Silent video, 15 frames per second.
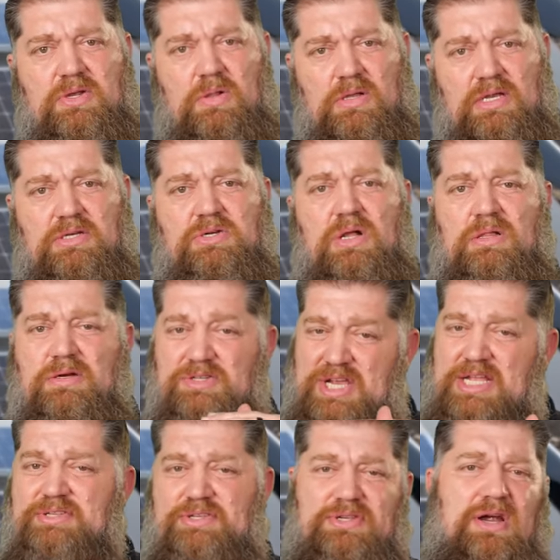solar controller,
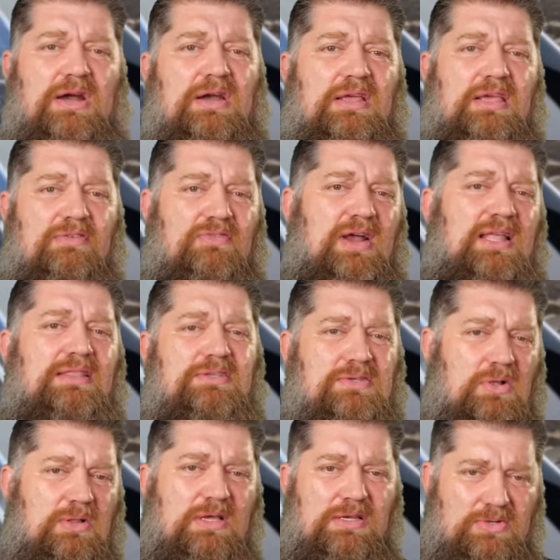chances are you fried the
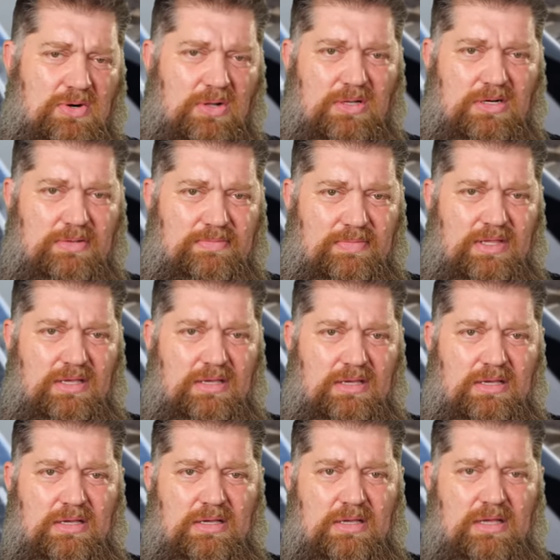solar controller,
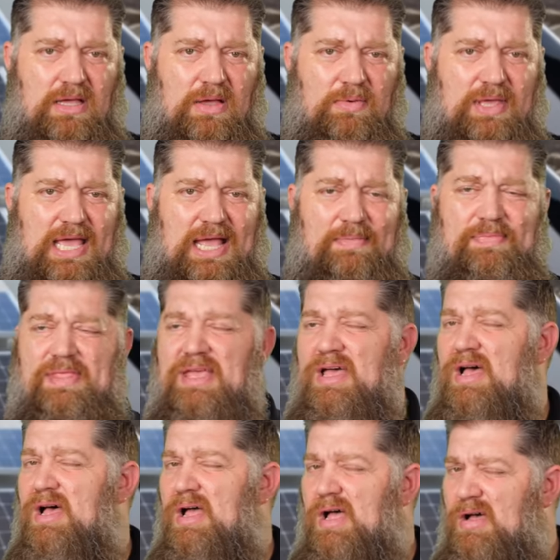okay?
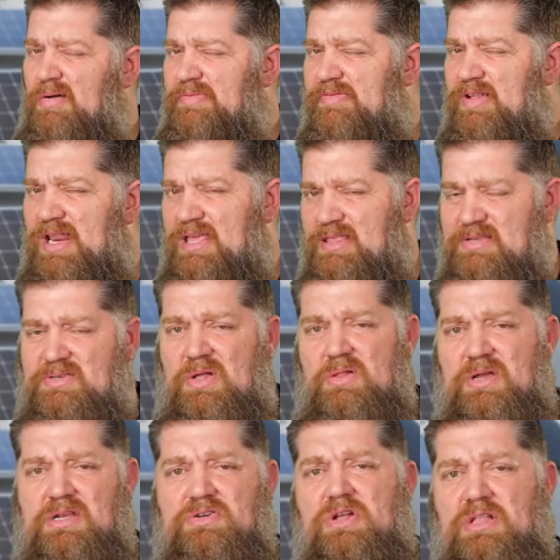Hopefully the
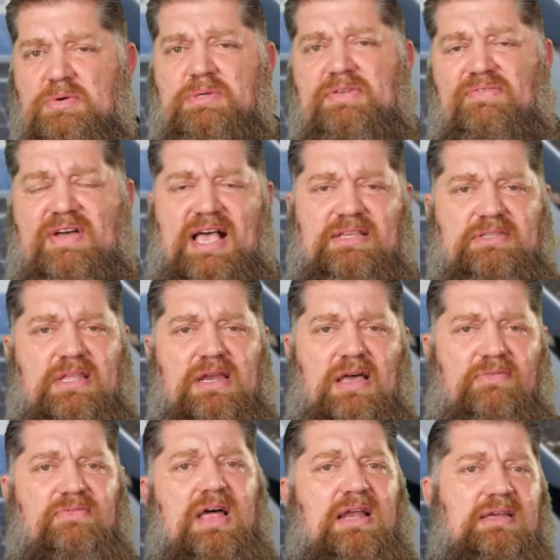solar controller was fast
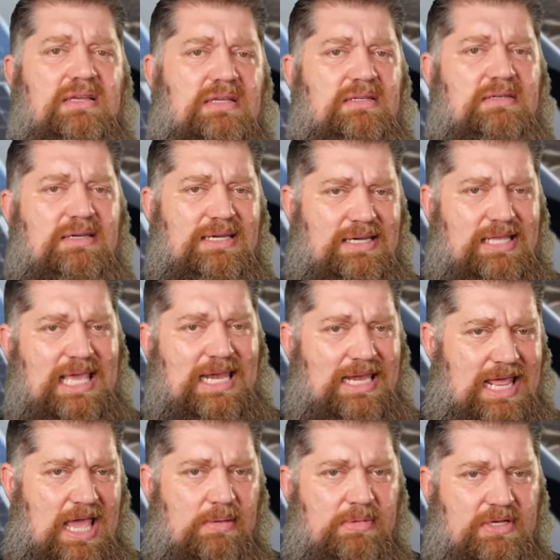enough not to get
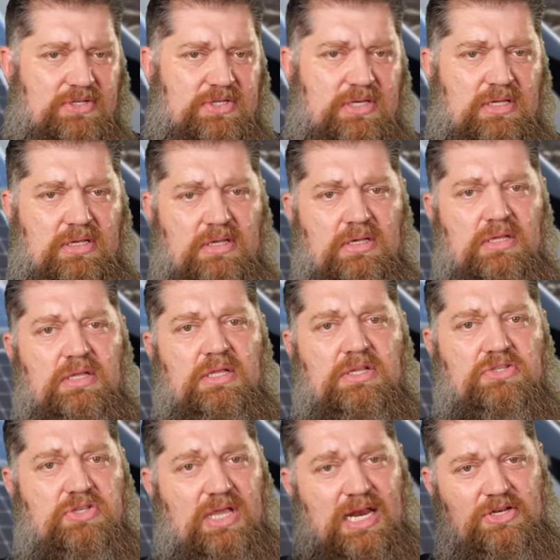damaged.
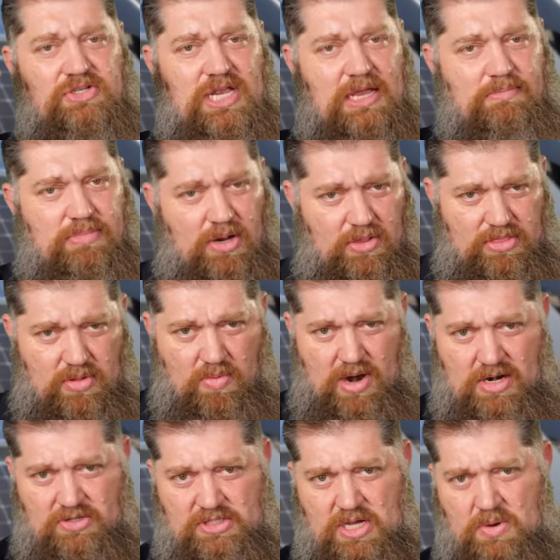So you got to check both the
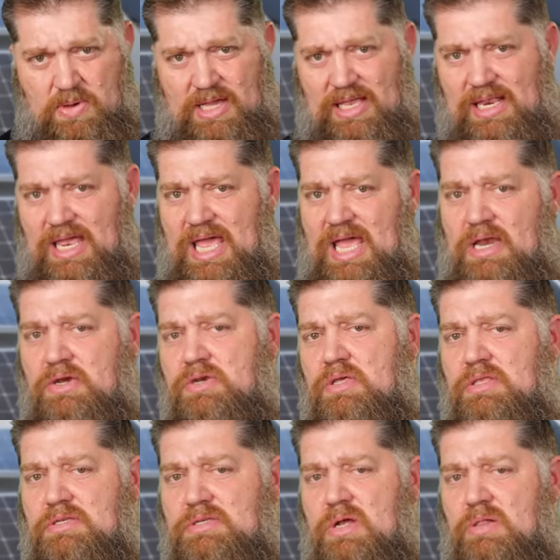wires going
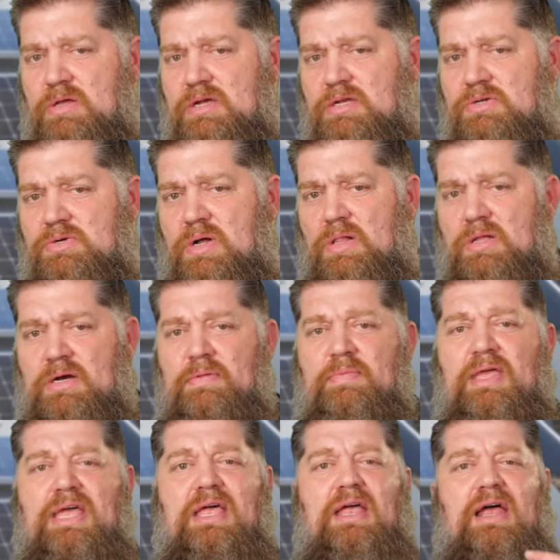into the solar controller
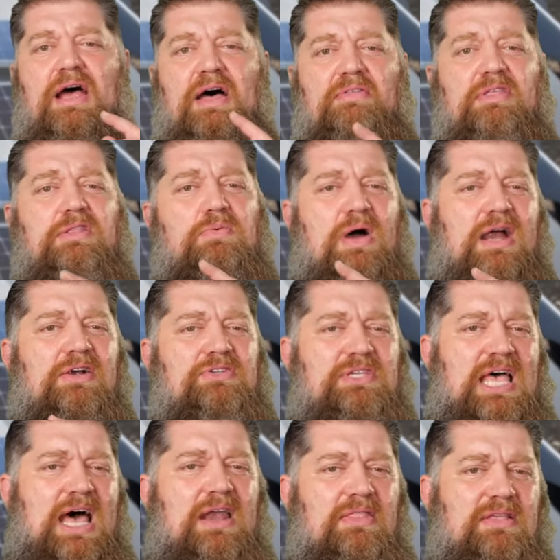and then the
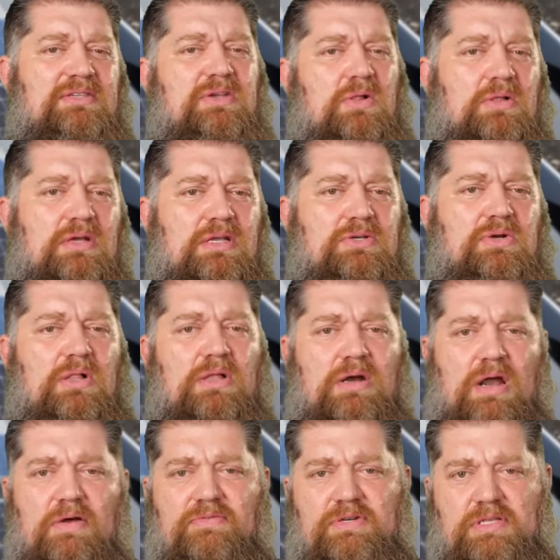wires out of the solar
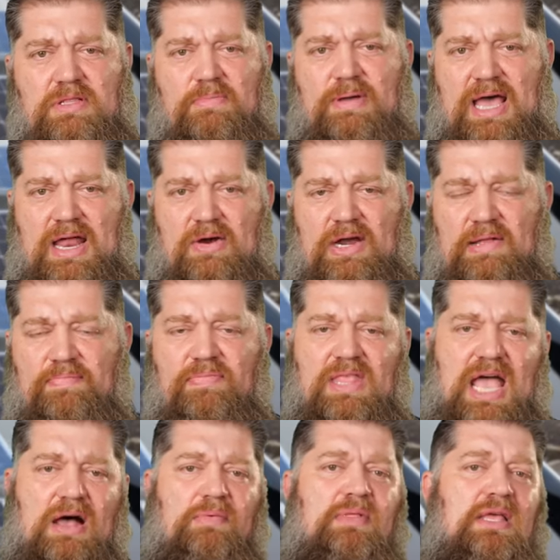controller over to the battery.
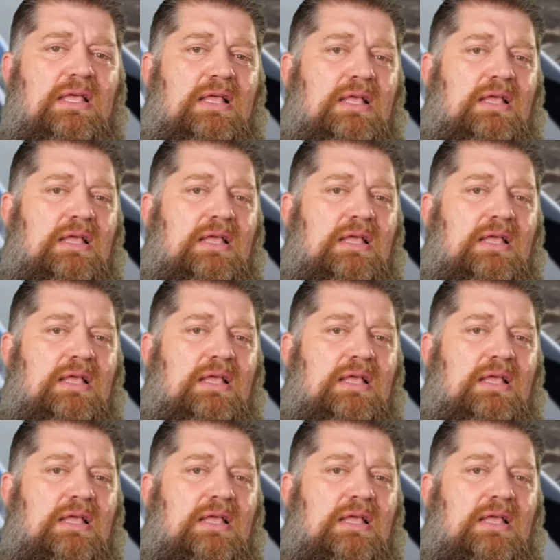Now,